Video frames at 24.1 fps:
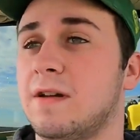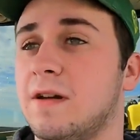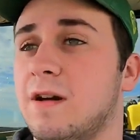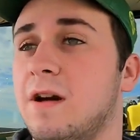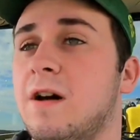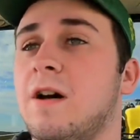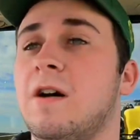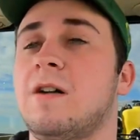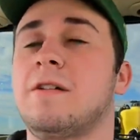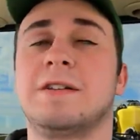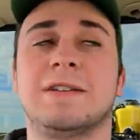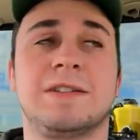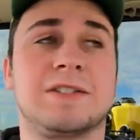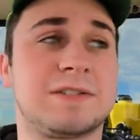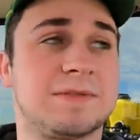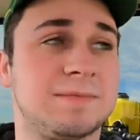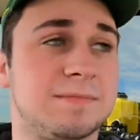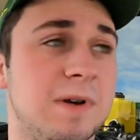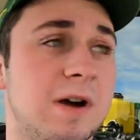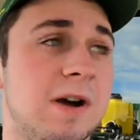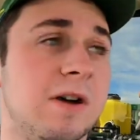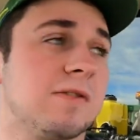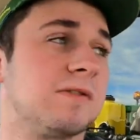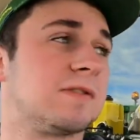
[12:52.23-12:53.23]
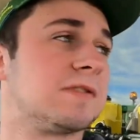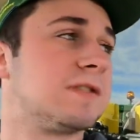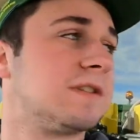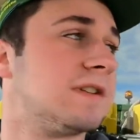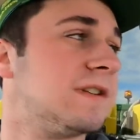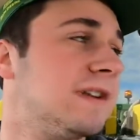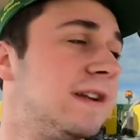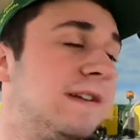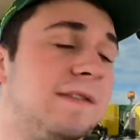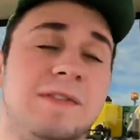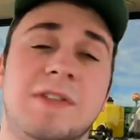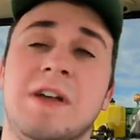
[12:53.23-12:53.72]
Holy smokes,
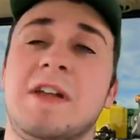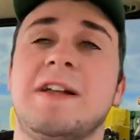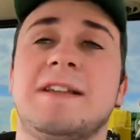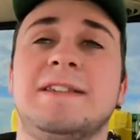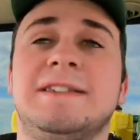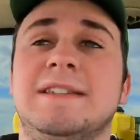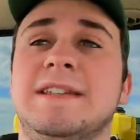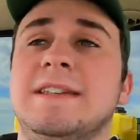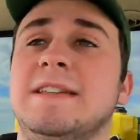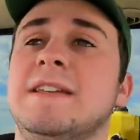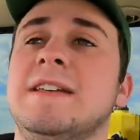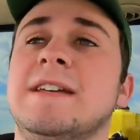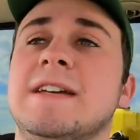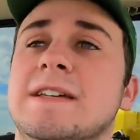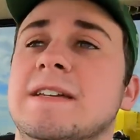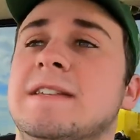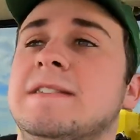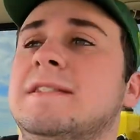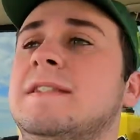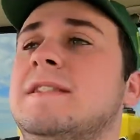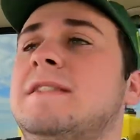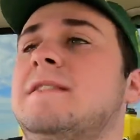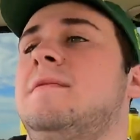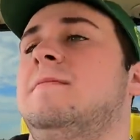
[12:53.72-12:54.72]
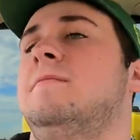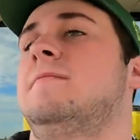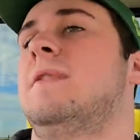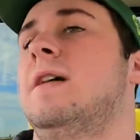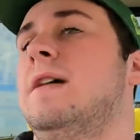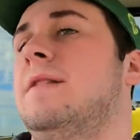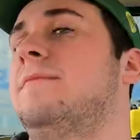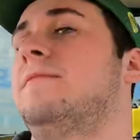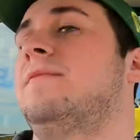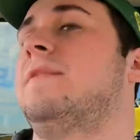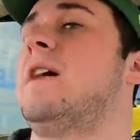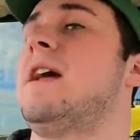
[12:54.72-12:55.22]
never thought I'd see this,
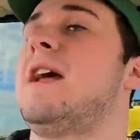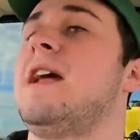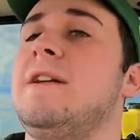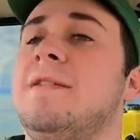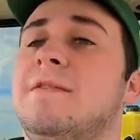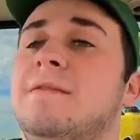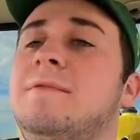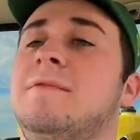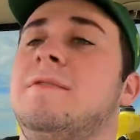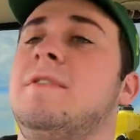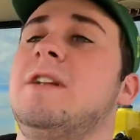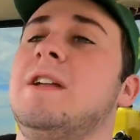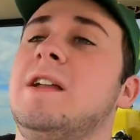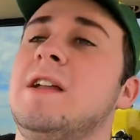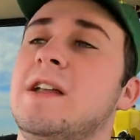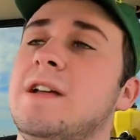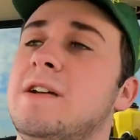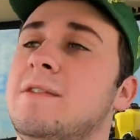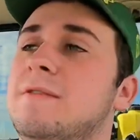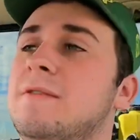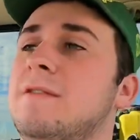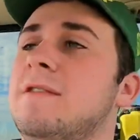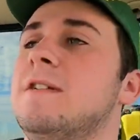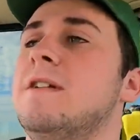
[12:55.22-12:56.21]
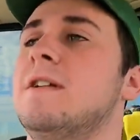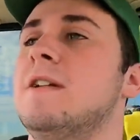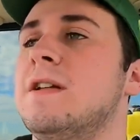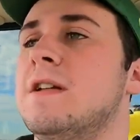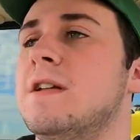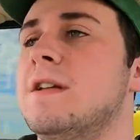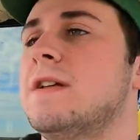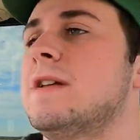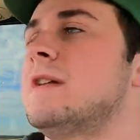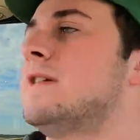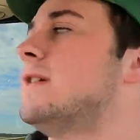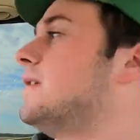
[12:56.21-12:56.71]
but hey, what do you know.
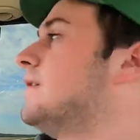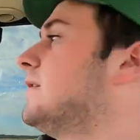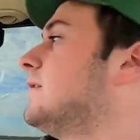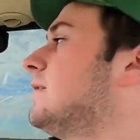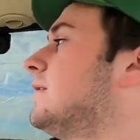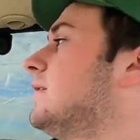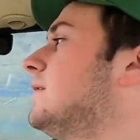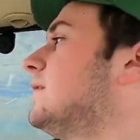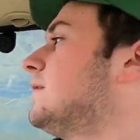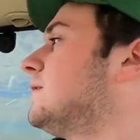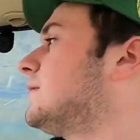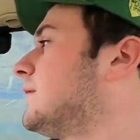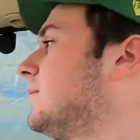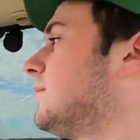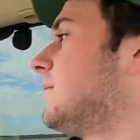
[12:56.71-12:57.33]
So